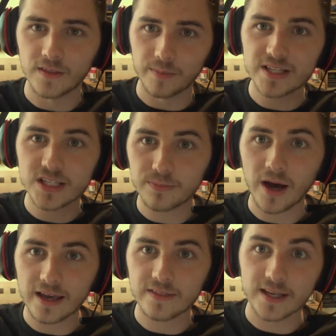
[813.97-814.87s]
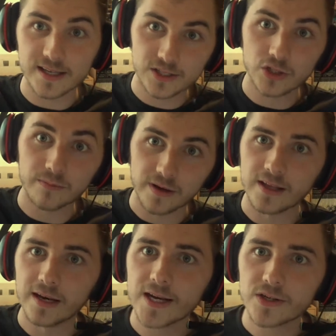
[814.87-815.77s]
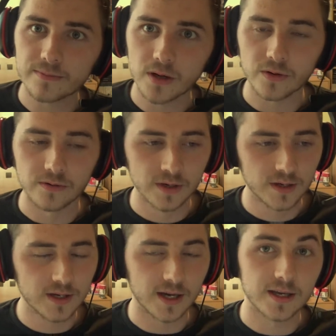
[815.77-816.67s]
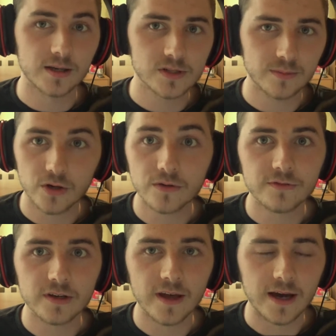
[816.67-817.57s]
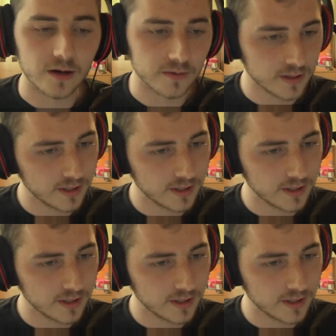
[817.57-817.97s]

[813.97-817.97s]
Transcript: big spike that gets shot by the electric bolt and kills him. I couldn't figure that out.